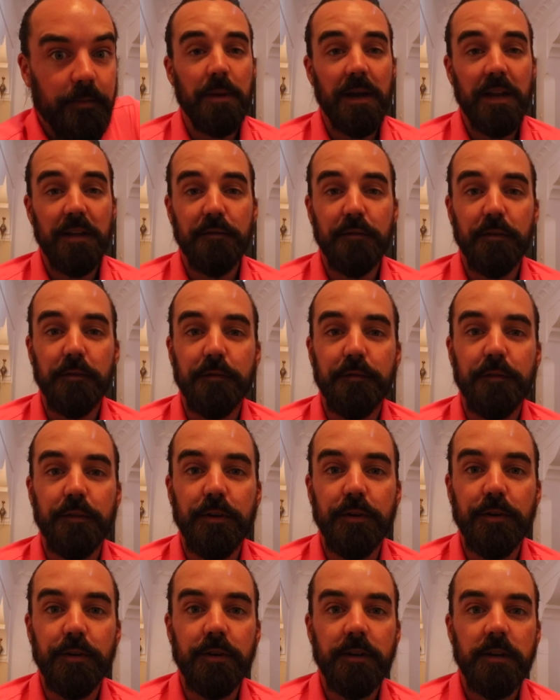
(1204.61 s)
Belly full of
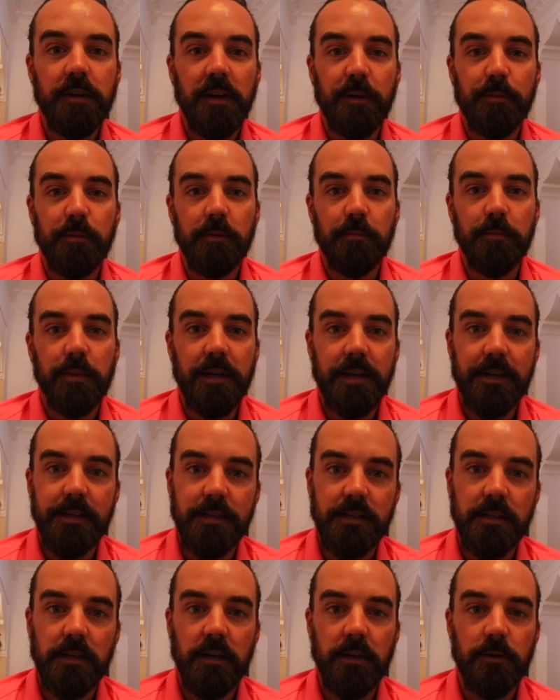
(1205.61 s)
food, a couple of
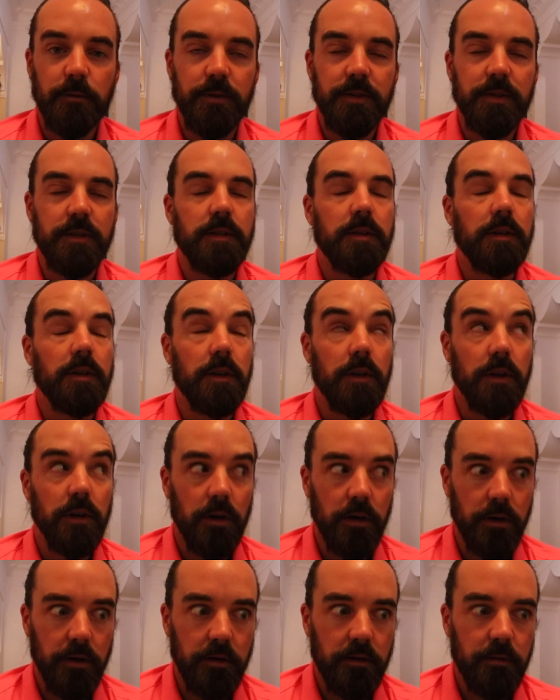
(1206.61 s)
beers, and I was
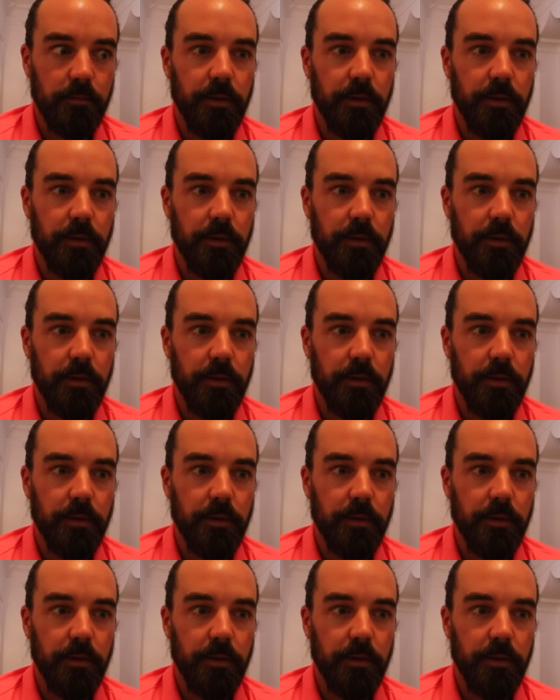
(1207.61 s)
gone.